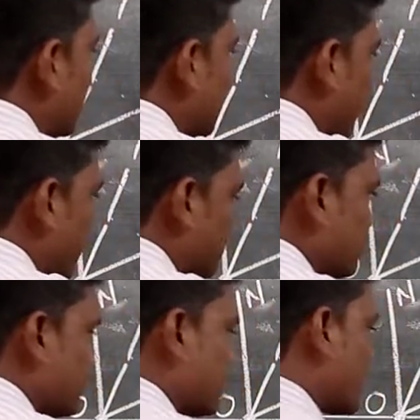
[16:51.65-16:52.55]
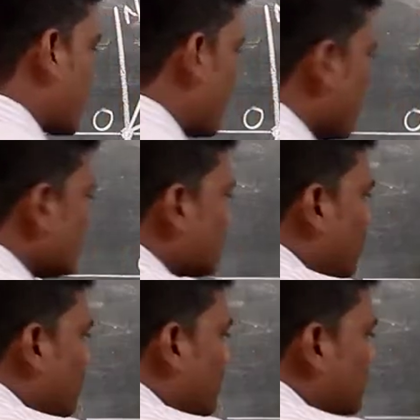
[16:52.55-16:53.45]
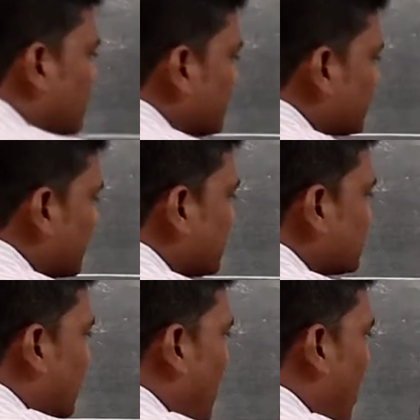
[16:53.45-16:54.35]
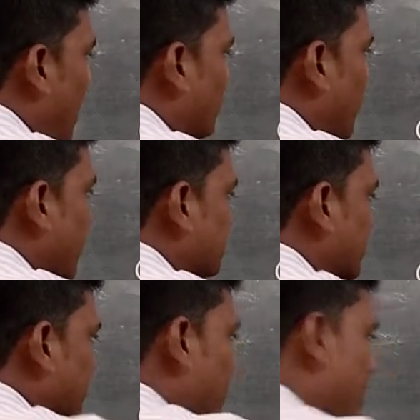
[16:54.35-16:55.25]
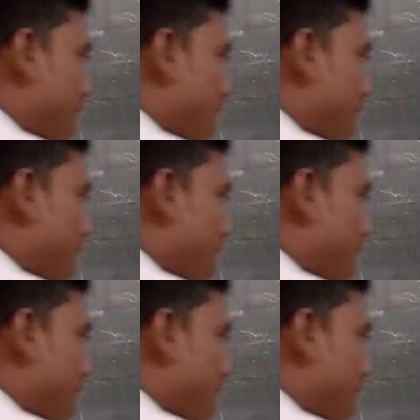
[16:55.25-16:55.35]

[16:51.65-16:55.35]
this one. So this is called, what is that one?